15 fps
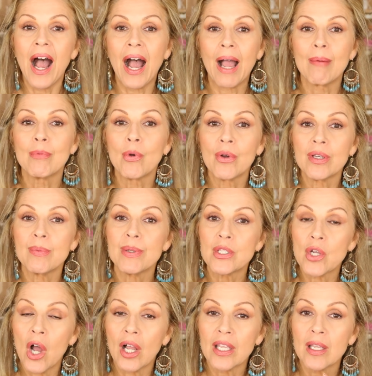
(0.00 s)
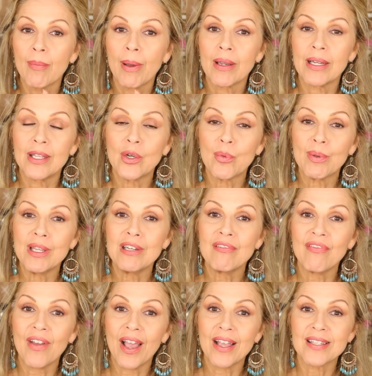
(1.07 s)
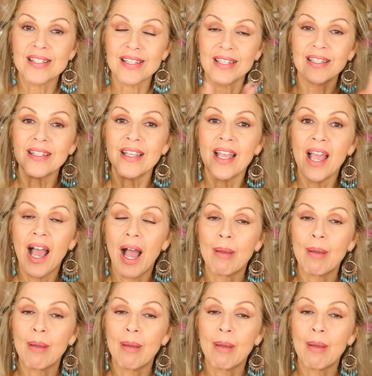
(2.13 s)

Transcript: I'm going to be talking about intermittent fasting.